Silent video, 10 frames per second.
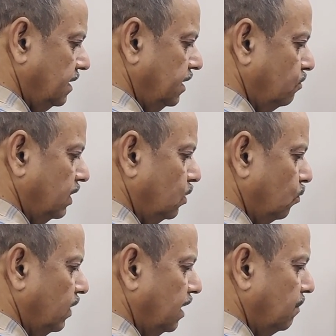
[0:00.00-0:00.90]
equal to
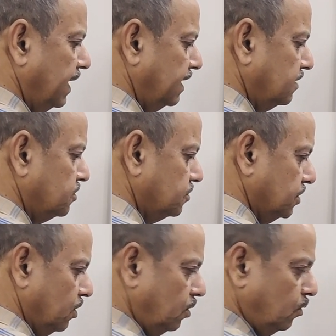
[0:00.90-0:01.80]
1 minus
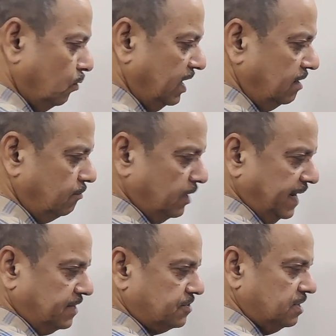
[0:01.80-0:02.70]
0, 1 for
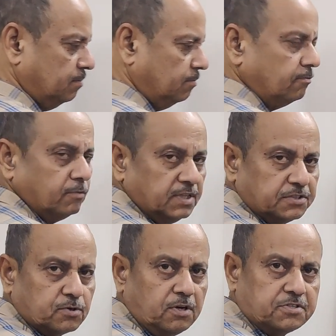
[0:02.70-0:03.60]
x,
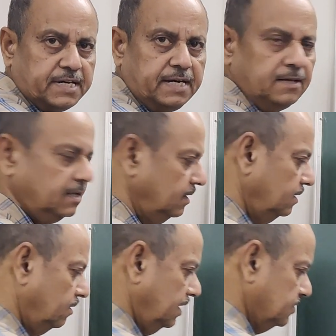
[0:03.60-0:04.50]
this constant,
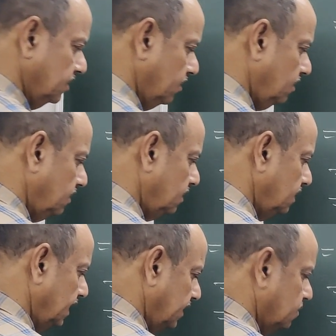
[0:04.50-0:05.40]
only 0,
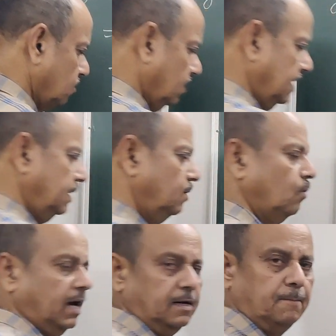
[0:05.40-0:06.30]
that is only
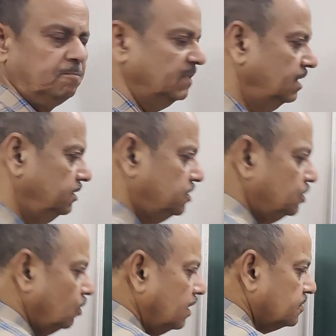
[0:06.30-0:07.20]
1. This is
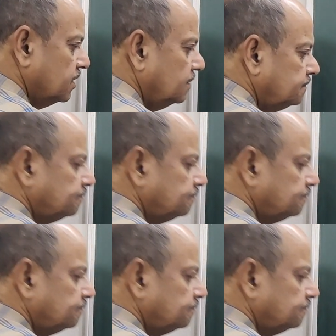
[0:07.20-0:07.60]
your answer.